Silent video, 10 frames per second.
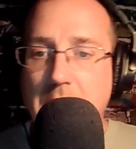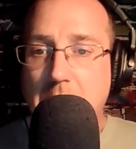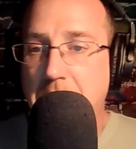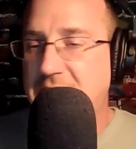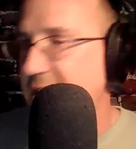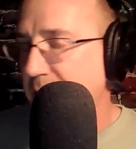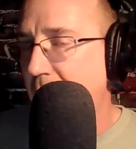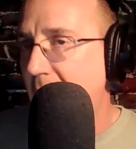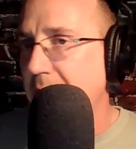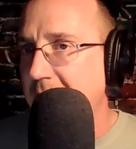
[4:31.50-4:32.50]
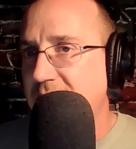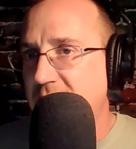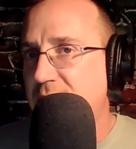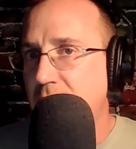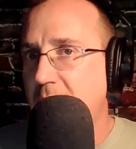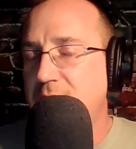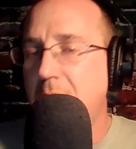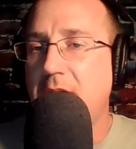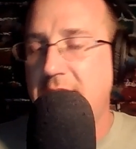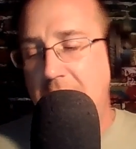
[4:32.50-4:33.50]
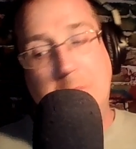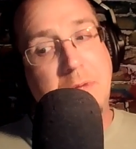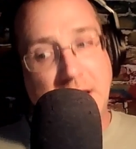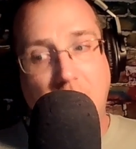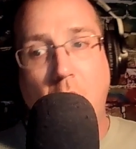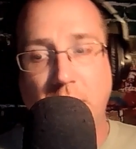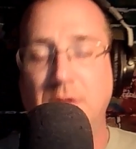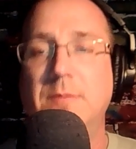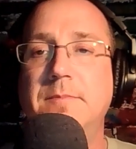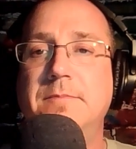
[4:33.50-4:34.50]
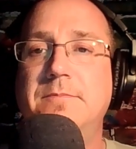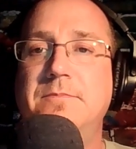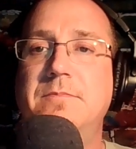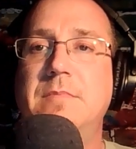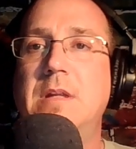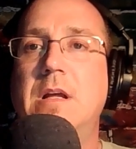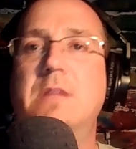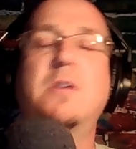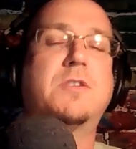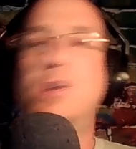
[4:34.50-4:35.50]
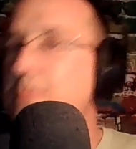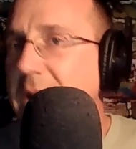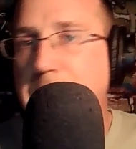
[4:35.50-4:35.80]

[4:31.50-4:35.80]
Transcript: But see, the problem is there's too much money in big oil. There are too many